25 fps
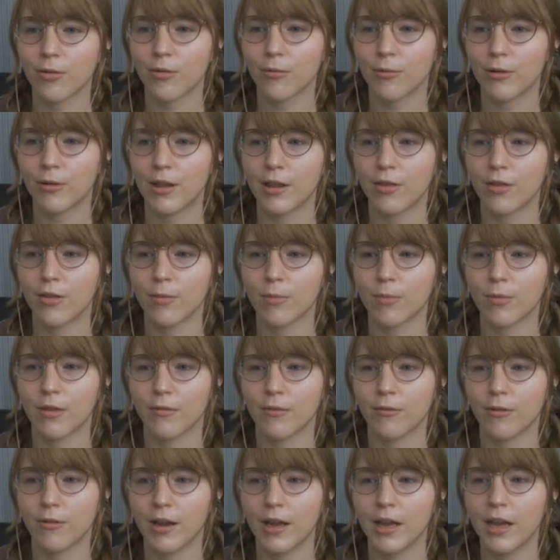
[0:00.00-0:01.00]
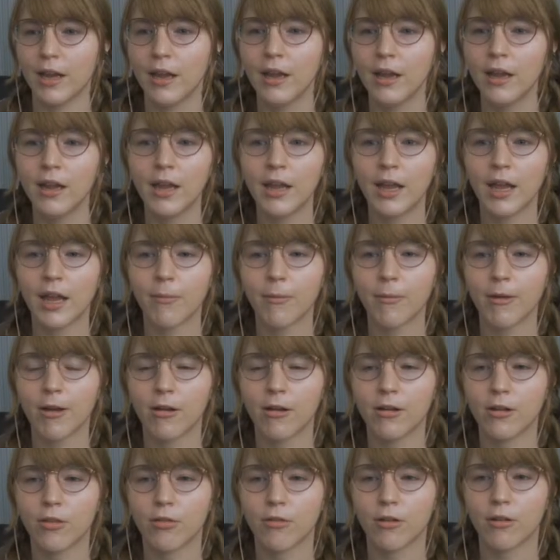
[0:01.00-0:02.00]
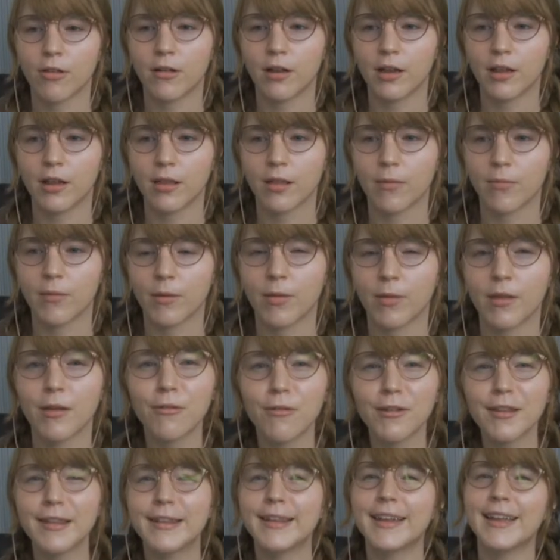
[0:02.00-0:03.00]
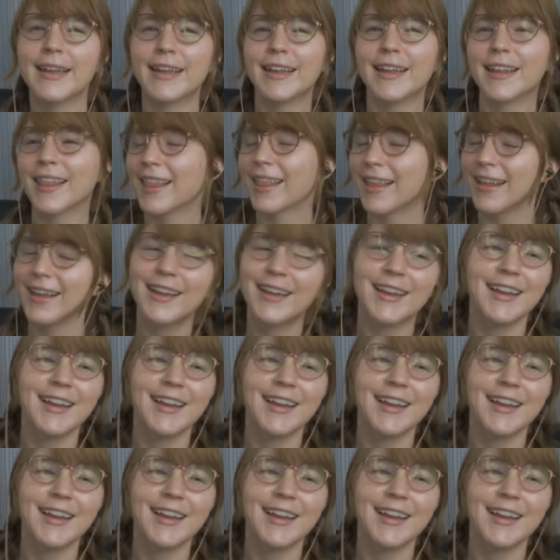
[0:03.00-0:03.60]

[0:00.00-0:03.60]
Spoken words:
relationships, right? It can be hard to draw the line sometimes. It really is.